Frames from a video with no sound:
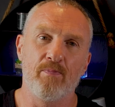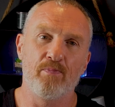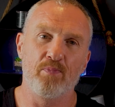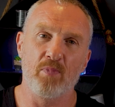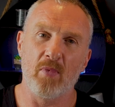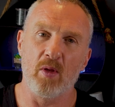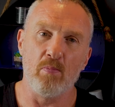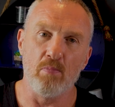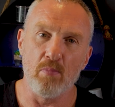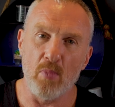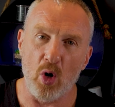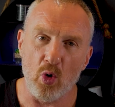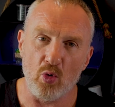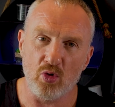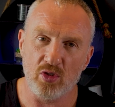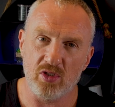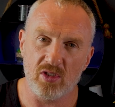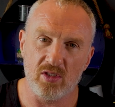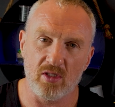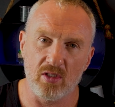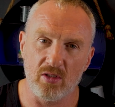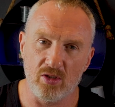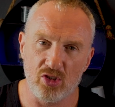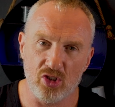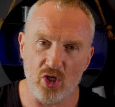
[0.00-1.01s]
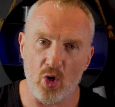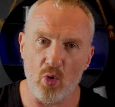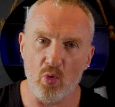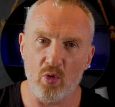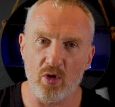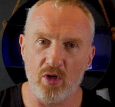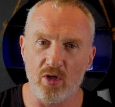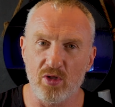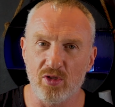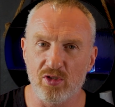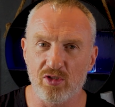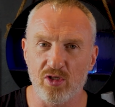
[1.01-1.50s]
most
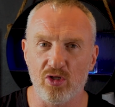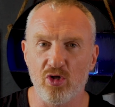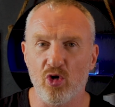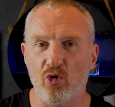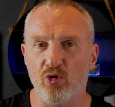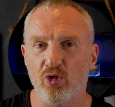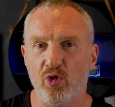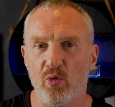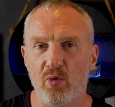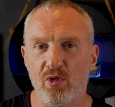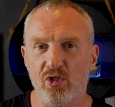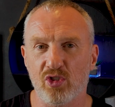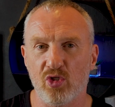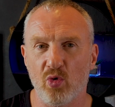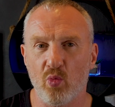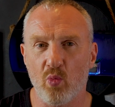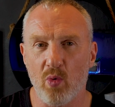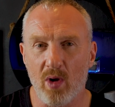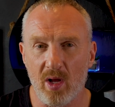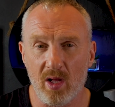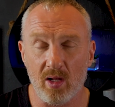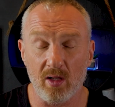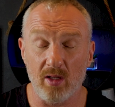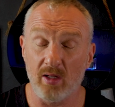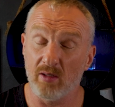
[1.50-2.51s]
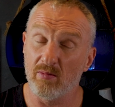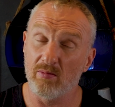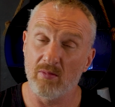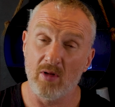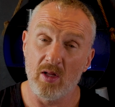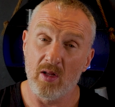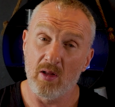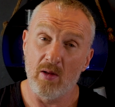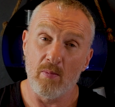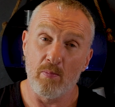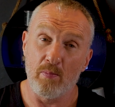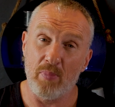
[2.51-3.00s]
tokens are not doing so well, and
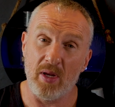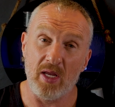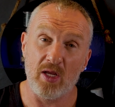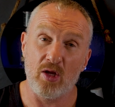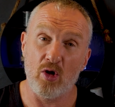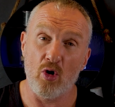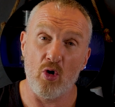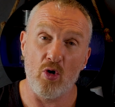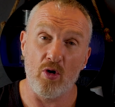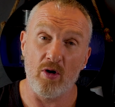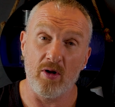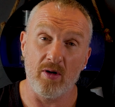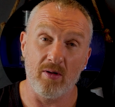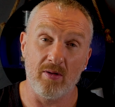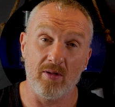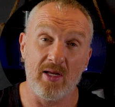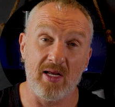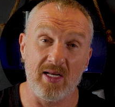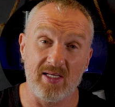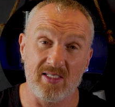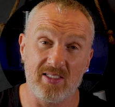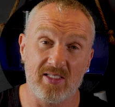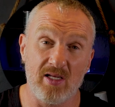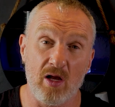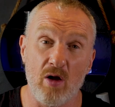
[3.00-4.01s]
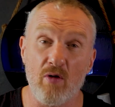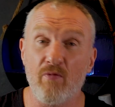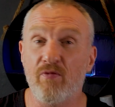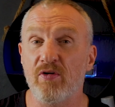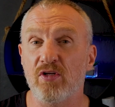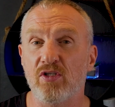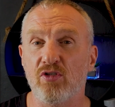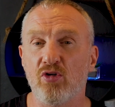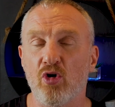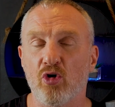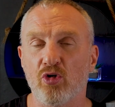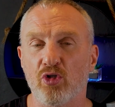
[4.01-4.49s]
Bitcoin itself
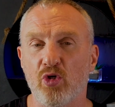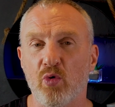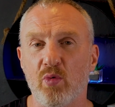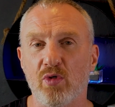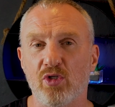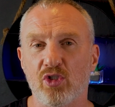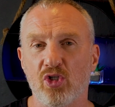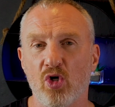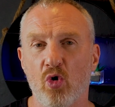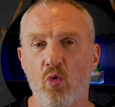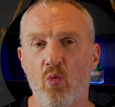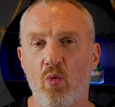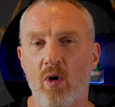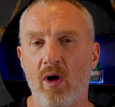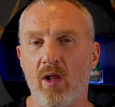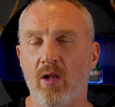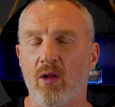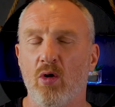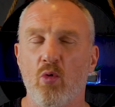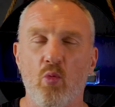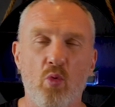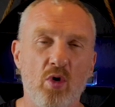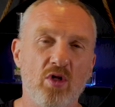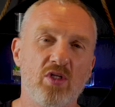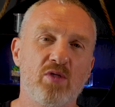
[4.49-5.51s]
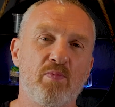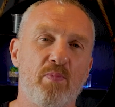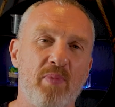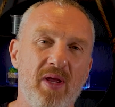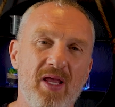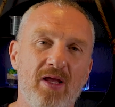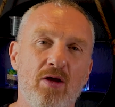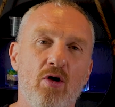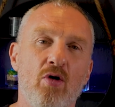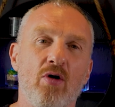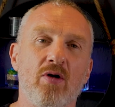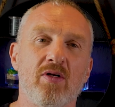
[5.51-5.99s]
is not doing so well. Once
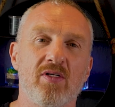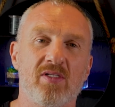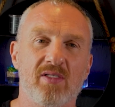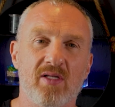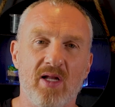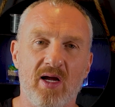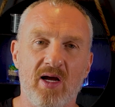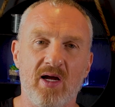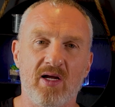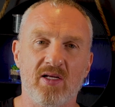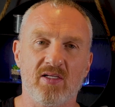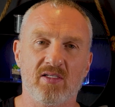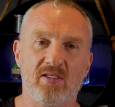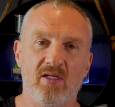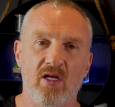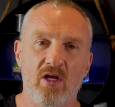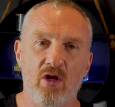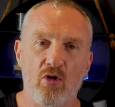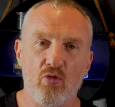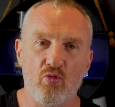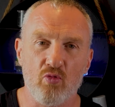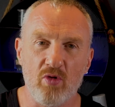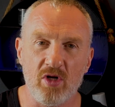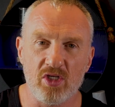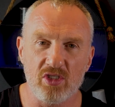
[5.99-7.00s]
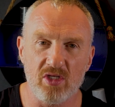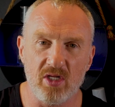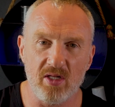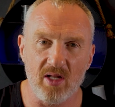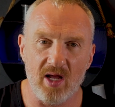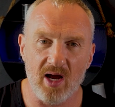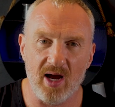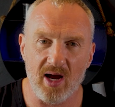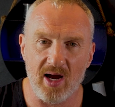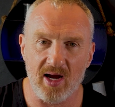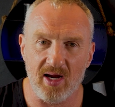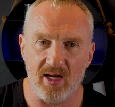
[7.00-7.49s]
Bitcoin starts reaching
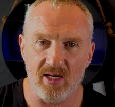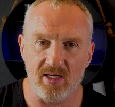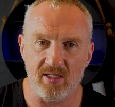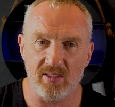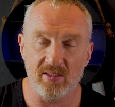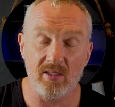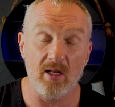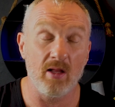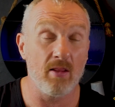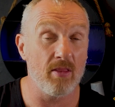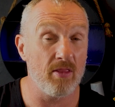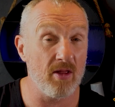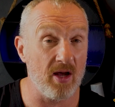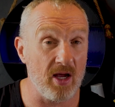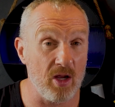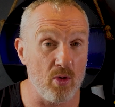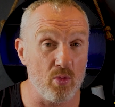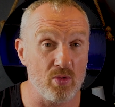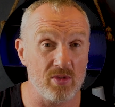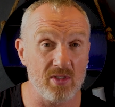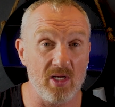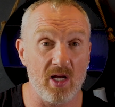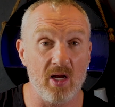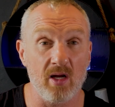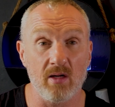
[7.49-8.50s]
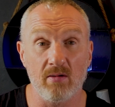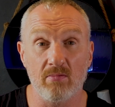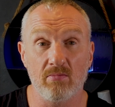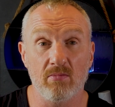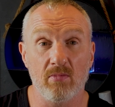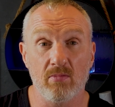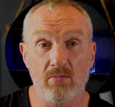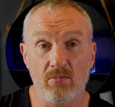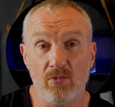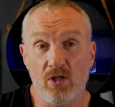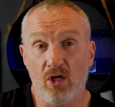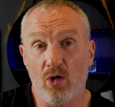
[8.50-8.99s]
the highs that it was at,
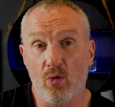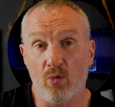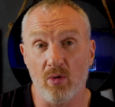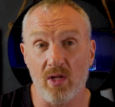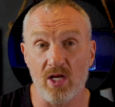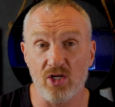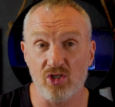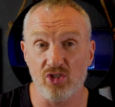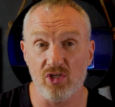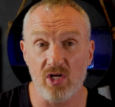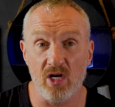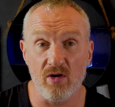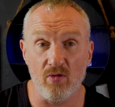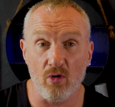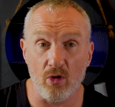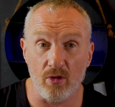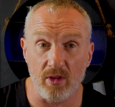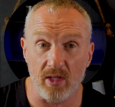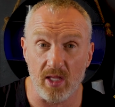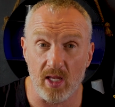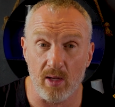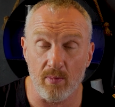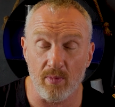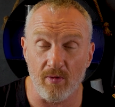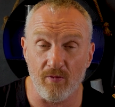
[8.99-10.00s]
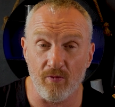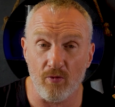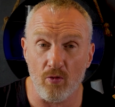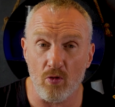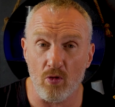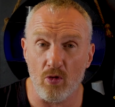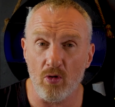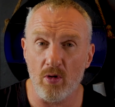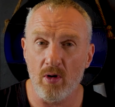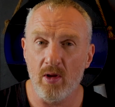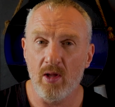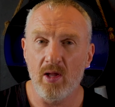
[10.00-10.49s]
last year or the year
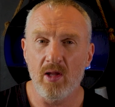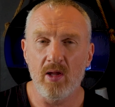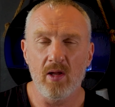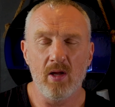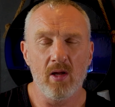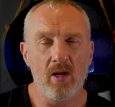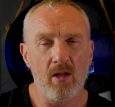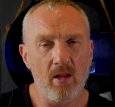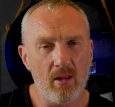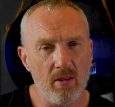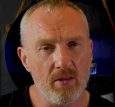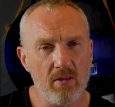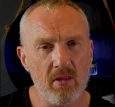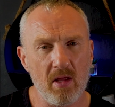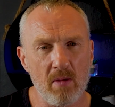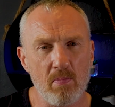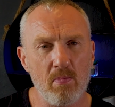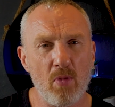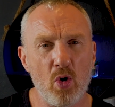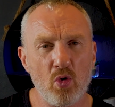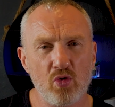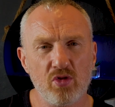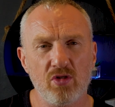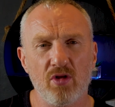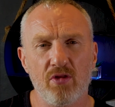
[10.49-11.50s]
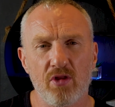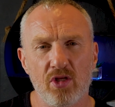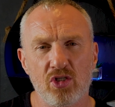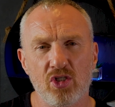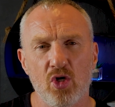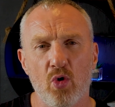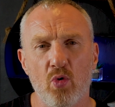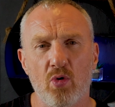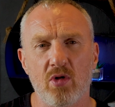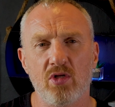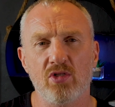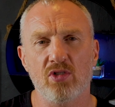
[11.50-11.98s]
before, then most of the
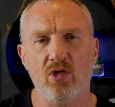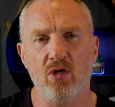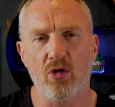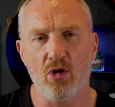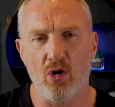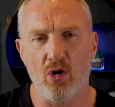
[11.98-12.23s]
tokens and